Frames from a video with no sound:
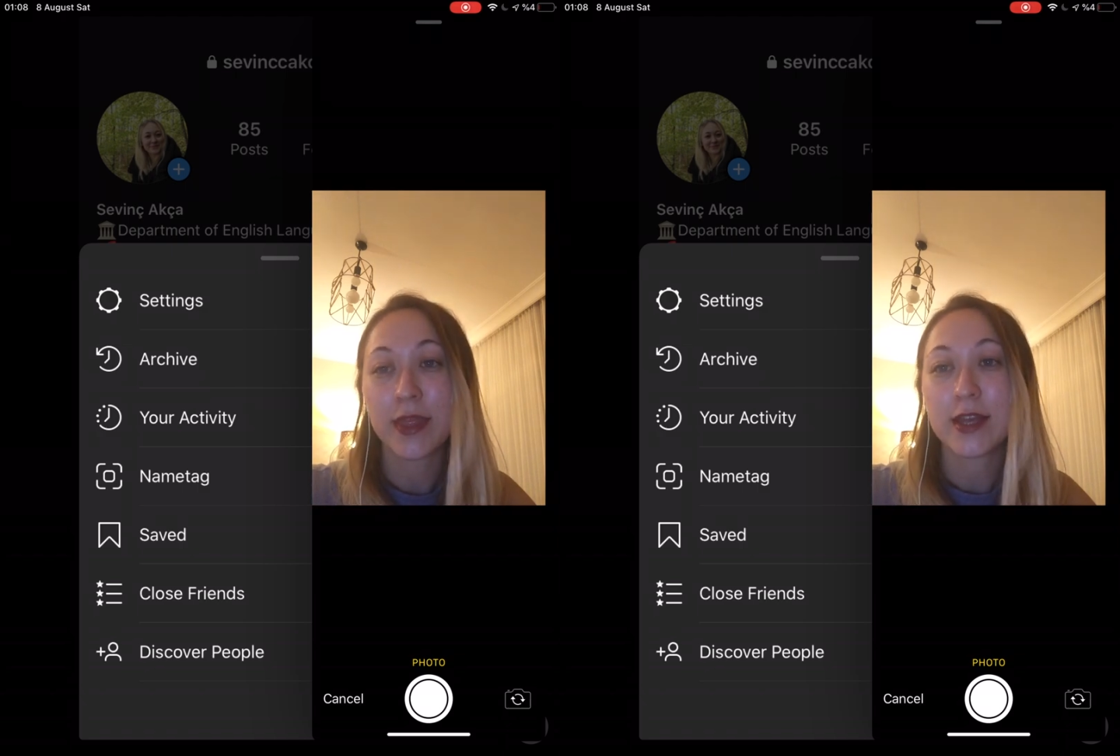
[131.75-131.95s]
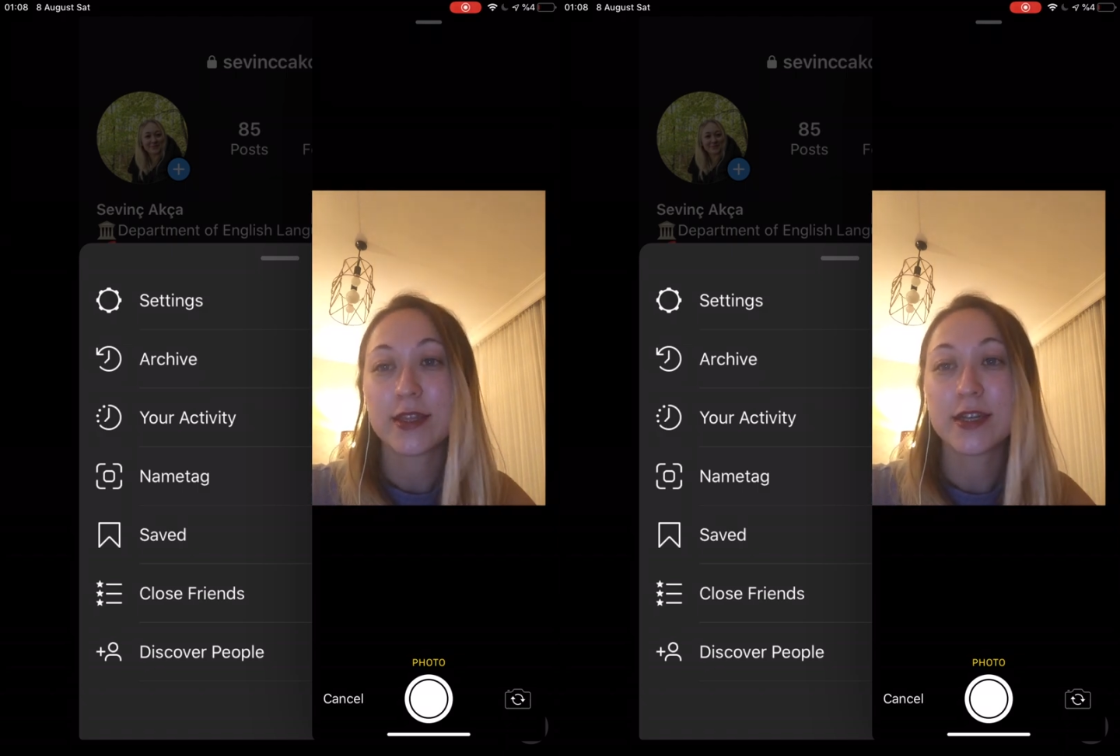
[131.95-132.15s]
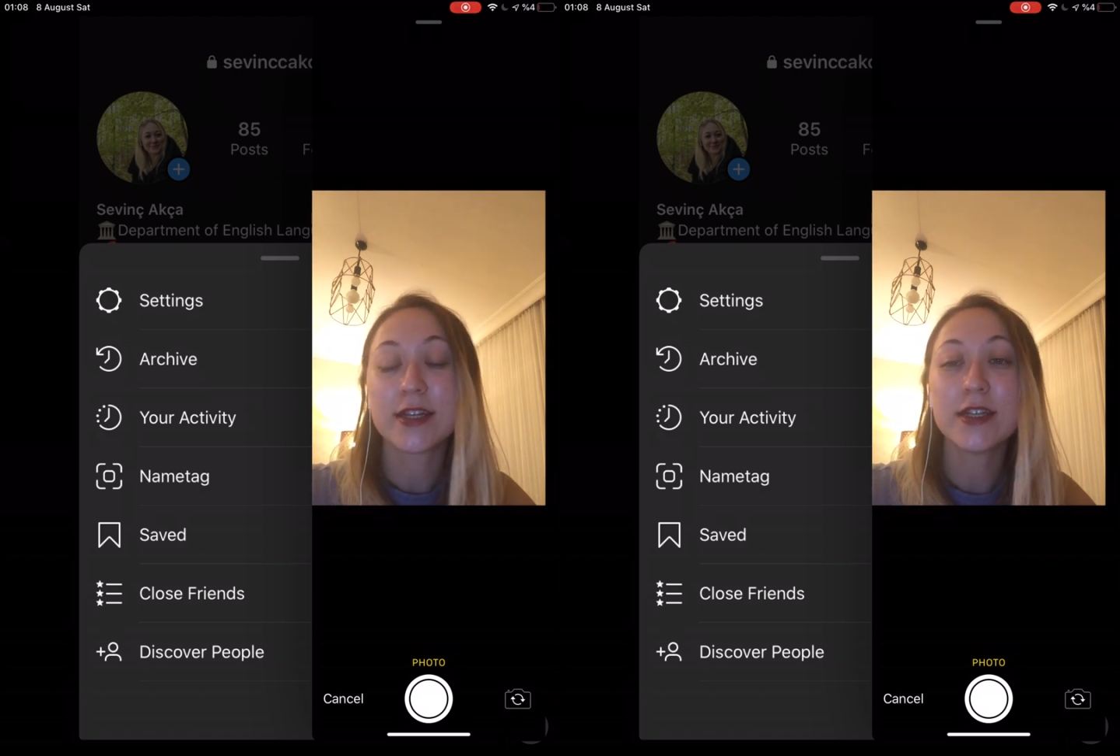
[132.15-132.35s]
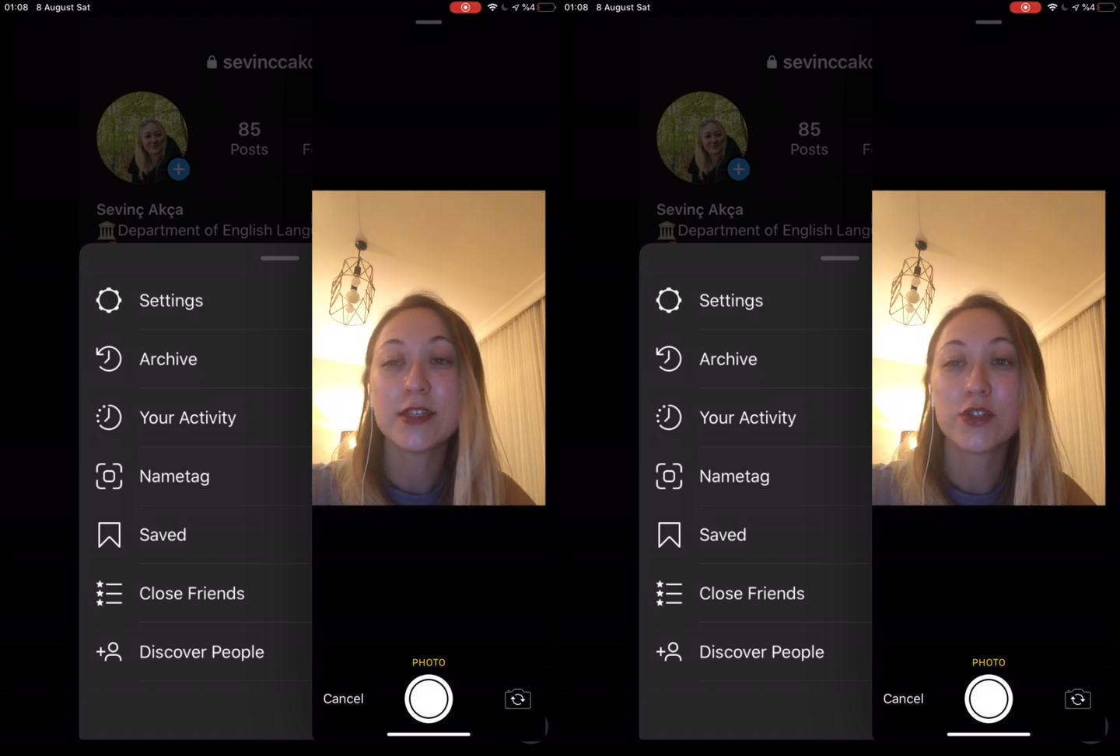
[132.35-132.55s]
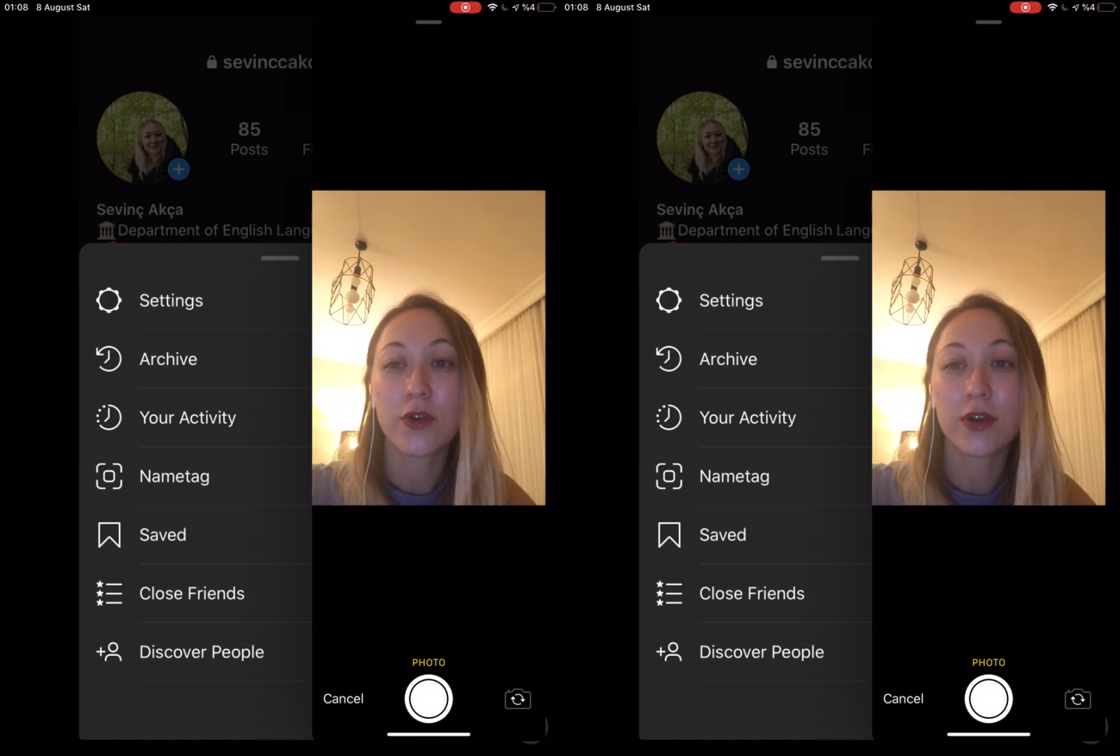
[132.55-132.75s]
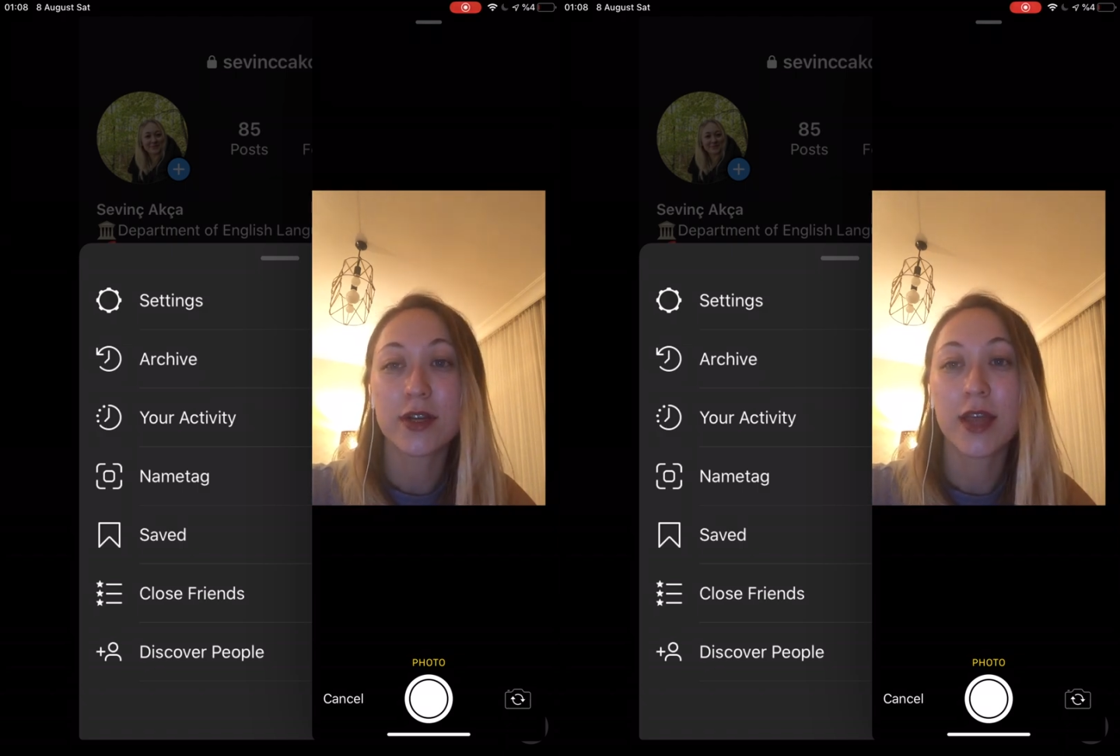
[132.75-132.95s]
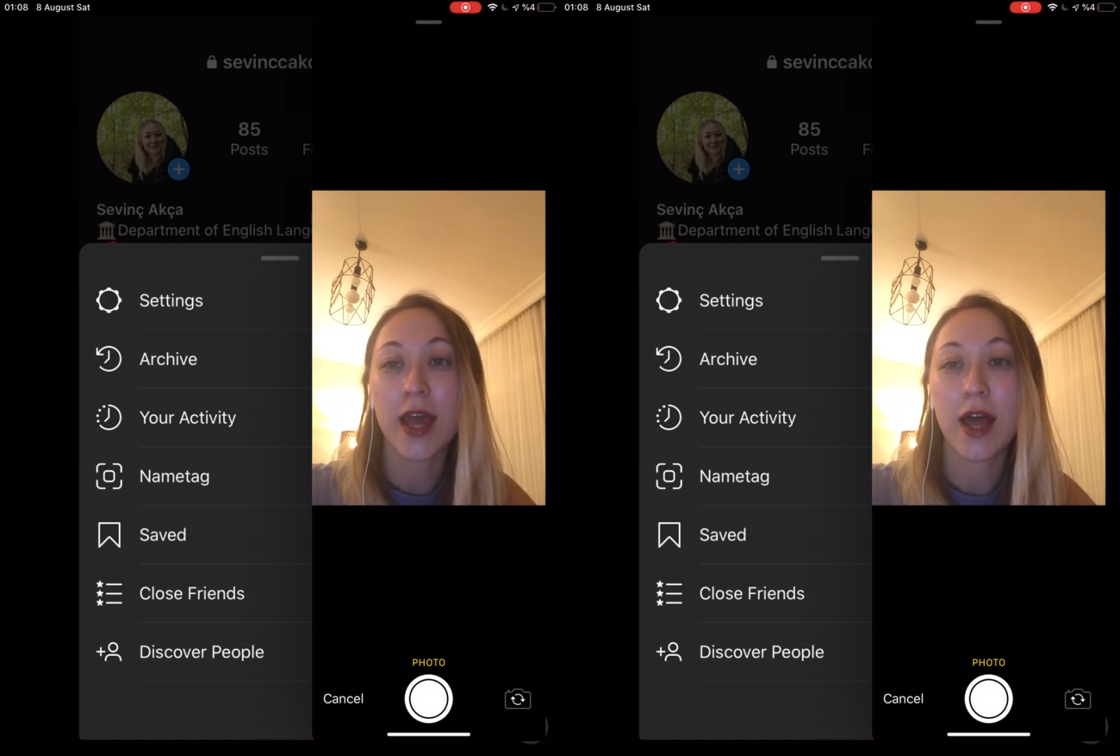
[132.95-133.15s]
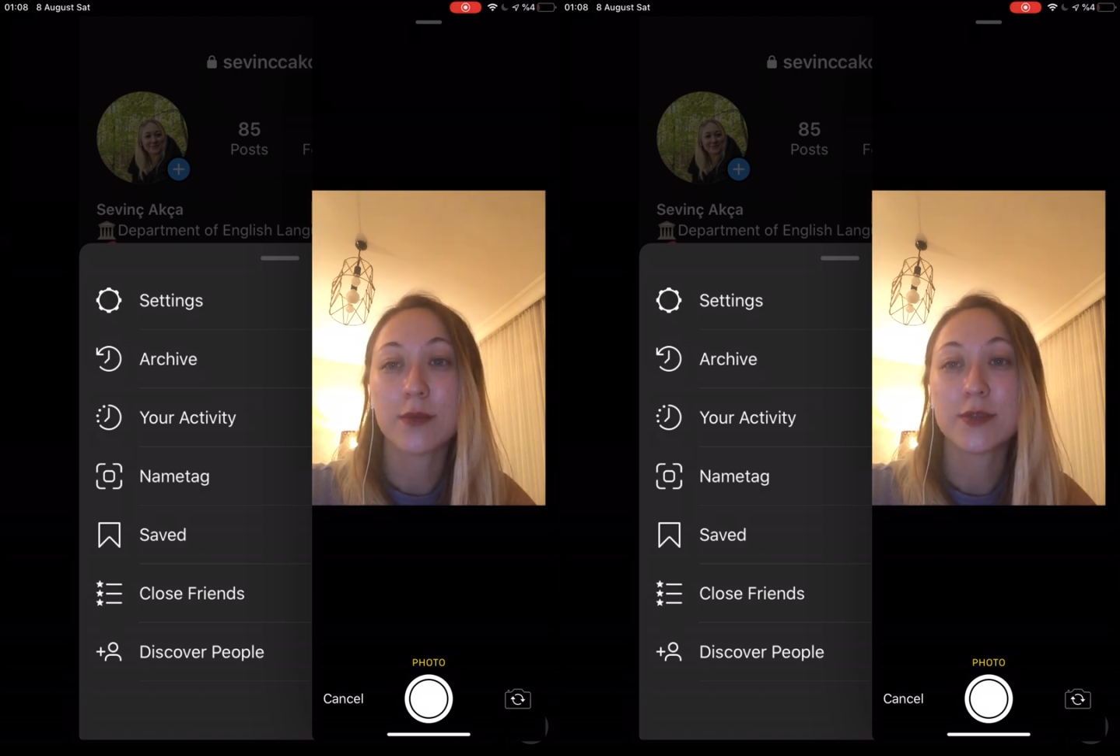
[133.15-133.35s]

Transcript: The green circle helps it